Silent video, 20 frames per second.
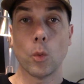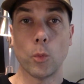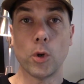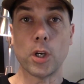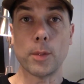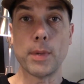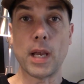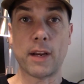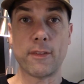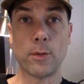
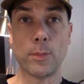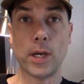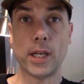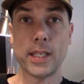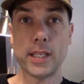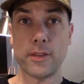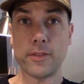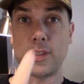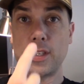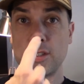Welcome back,
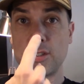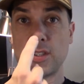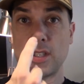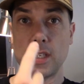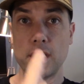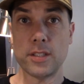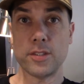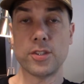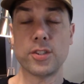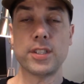everybody. This
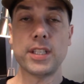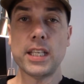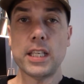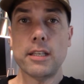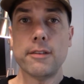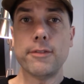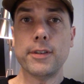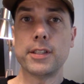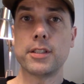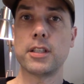is
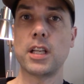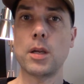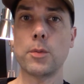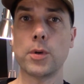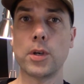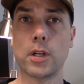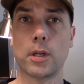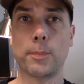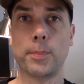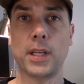Steve, and today
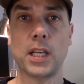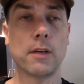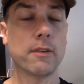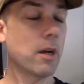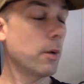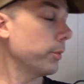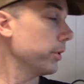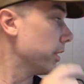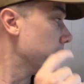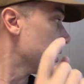we're going to play
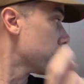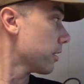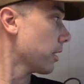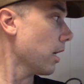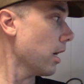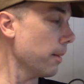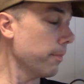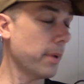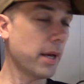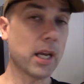around with this
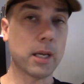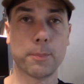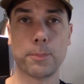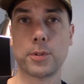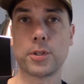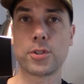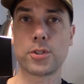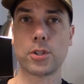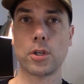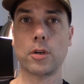Compaq
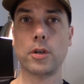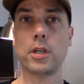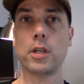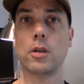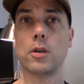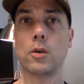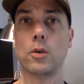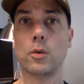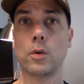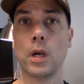
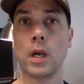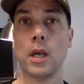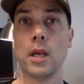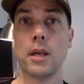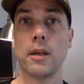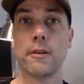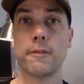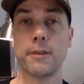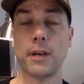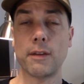Presario
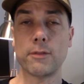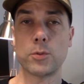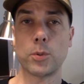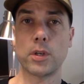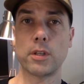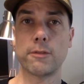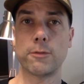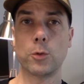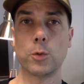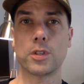five
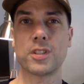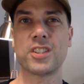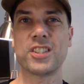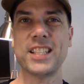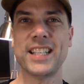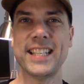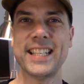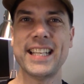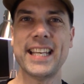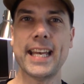twenty-four
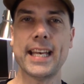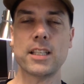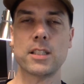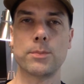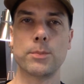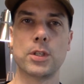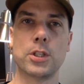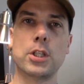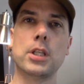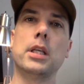C D
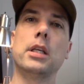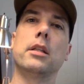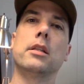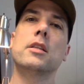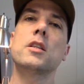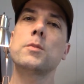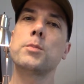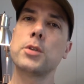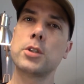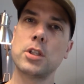S machine.
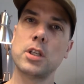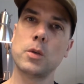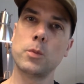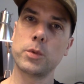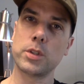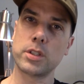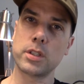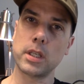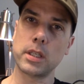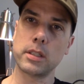This machine
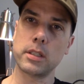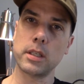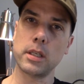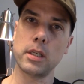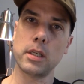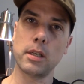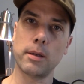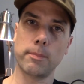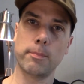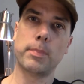was sent
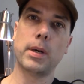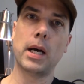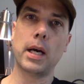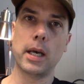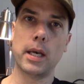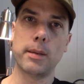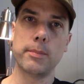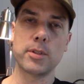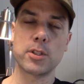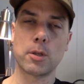in
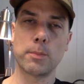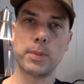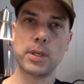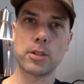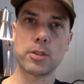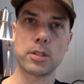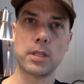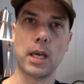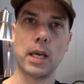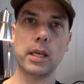by Mister
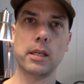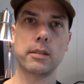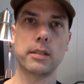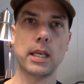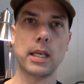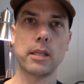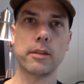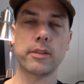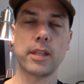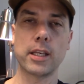Beersnack.
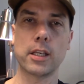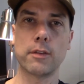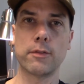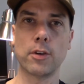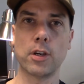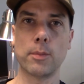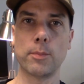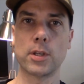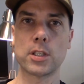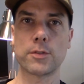Dan, thank you
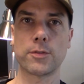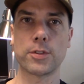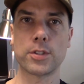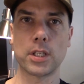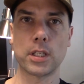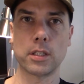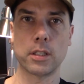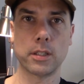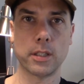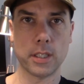very much for
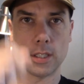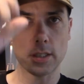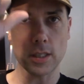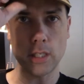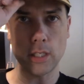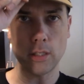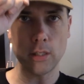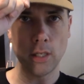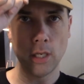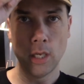sending this
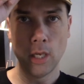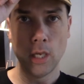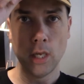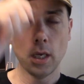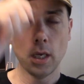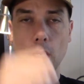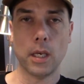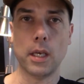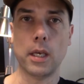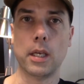in,
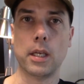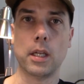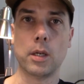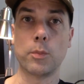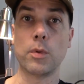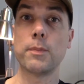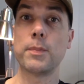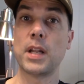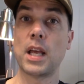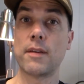
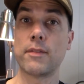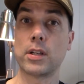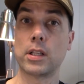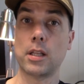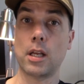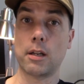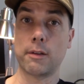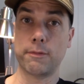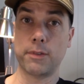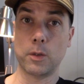and we've been having a
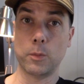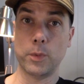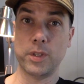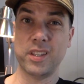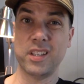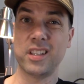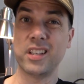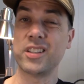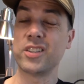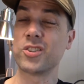lot of fun
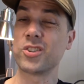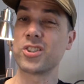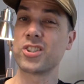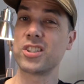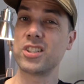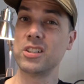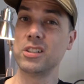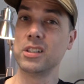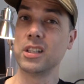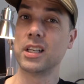with it, and there's
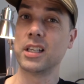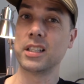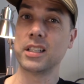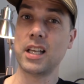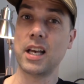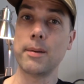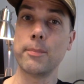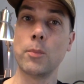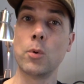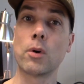still a
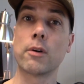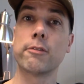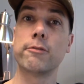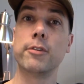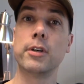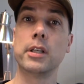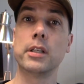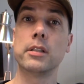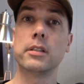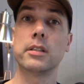lot more
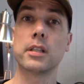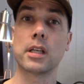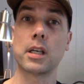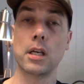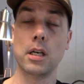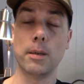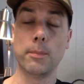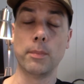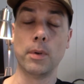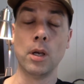fun to
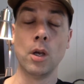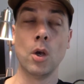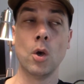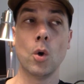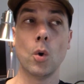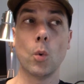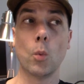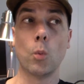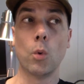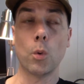come.
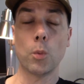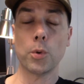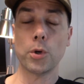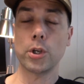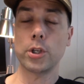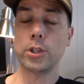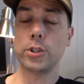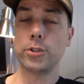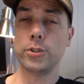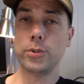What we're
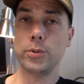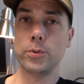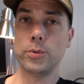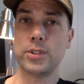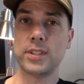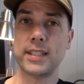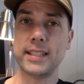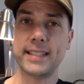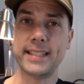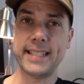going to do
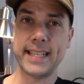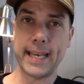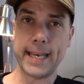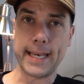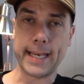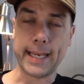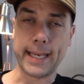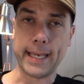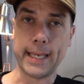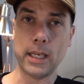
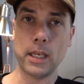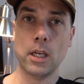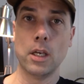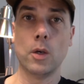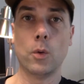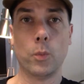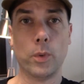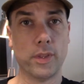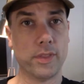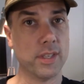today
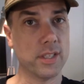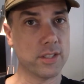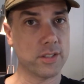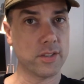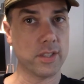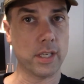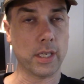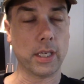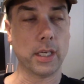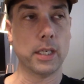with
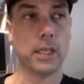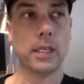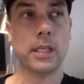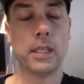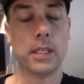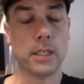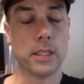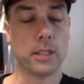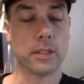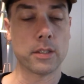this thing
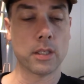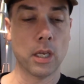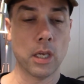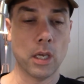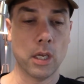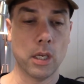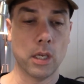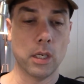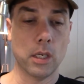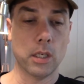is
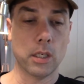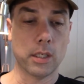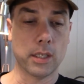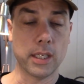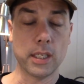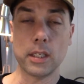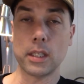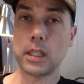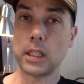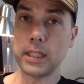
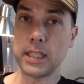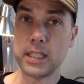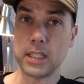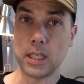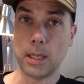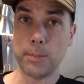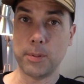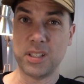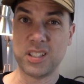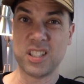get it cleaned
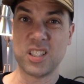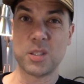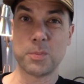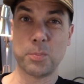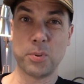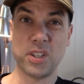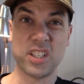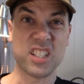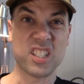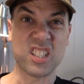up, because it's
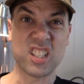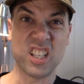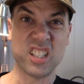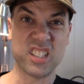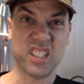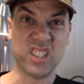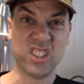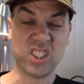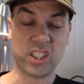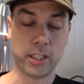pretty
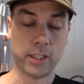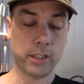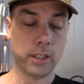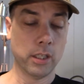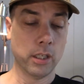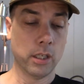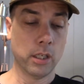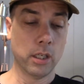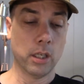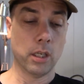scuzzy looking.
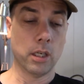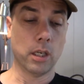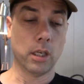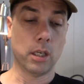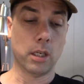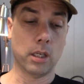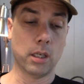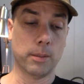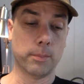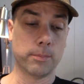
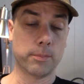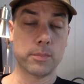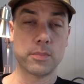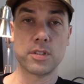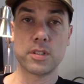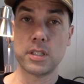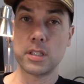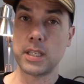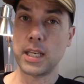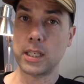Um,
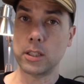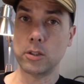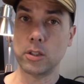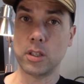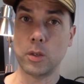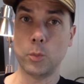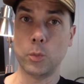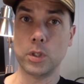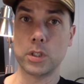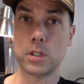take a
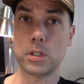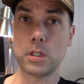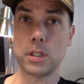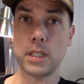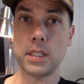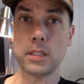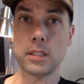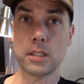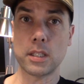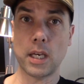look at what's
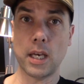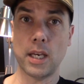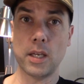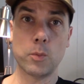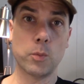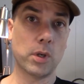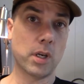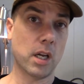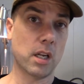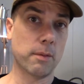
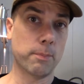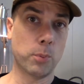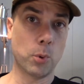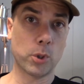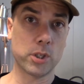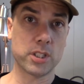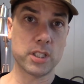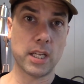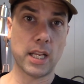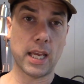inside, what kind of
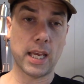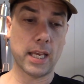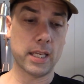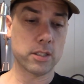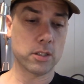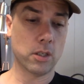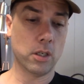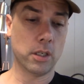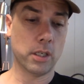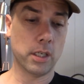ports it
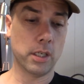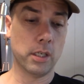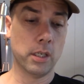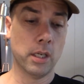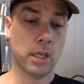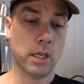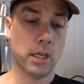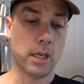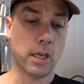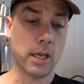has on it,
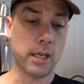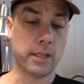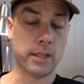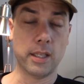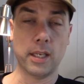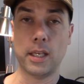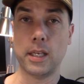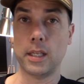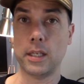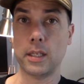
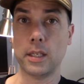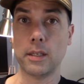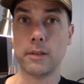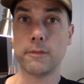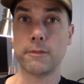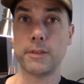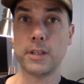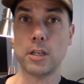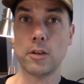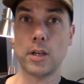and
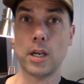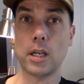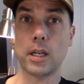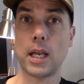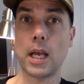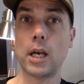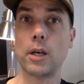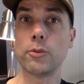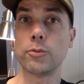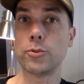then figure out
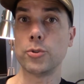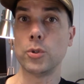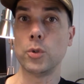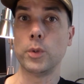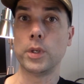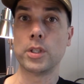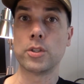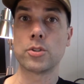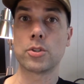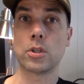how
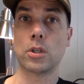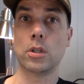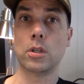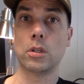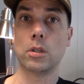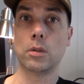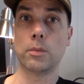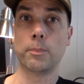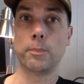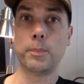to
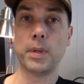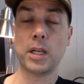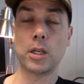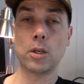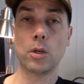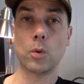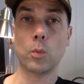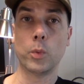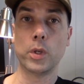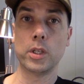install
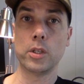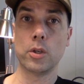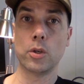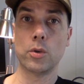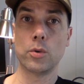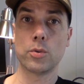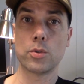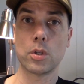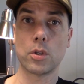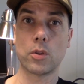better
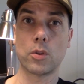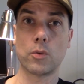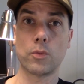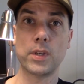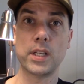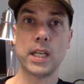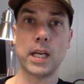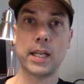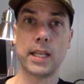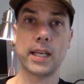Windows
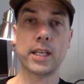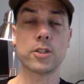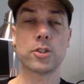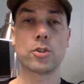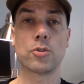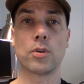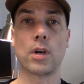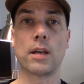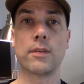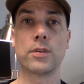three point
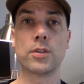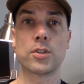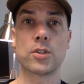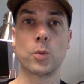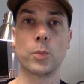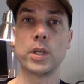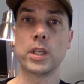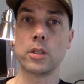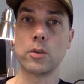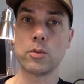x drivers
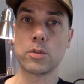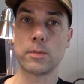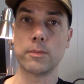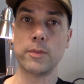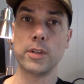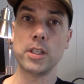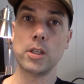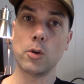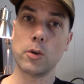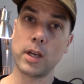so we can do some
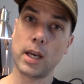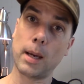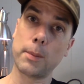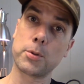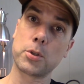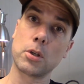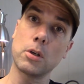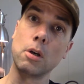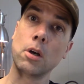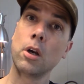video
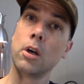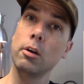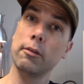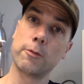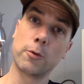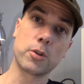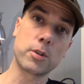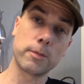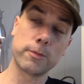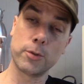capture
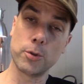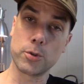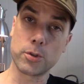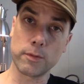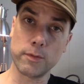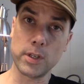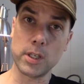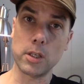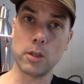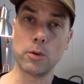for some
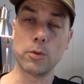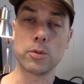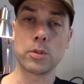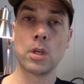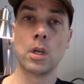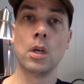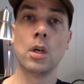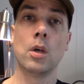future videos.